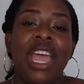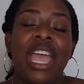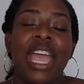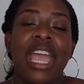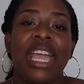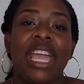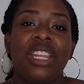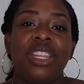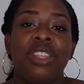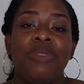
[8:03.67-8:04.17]

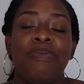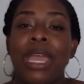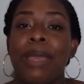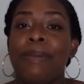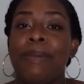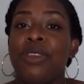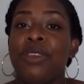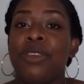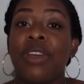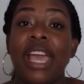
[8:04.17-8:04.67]
And
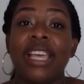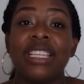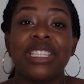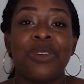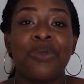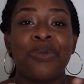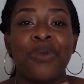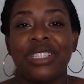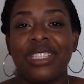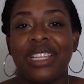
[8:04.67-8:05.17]
maybe you guys
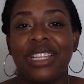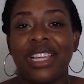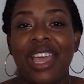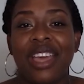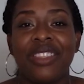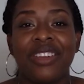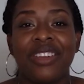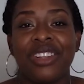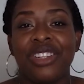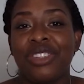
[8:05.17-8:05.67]
can work
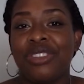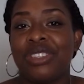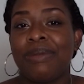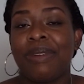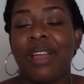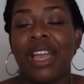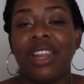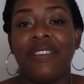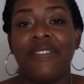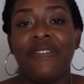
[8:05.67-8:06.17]
together and do some
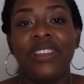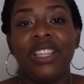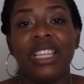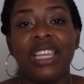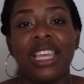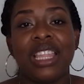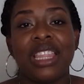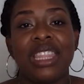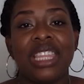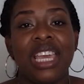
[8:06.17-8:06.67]
kind of
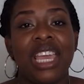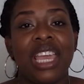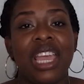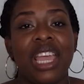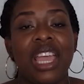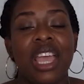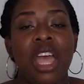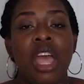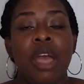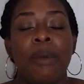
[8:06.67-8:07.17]
affiliate
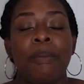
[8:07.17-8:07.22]
thing,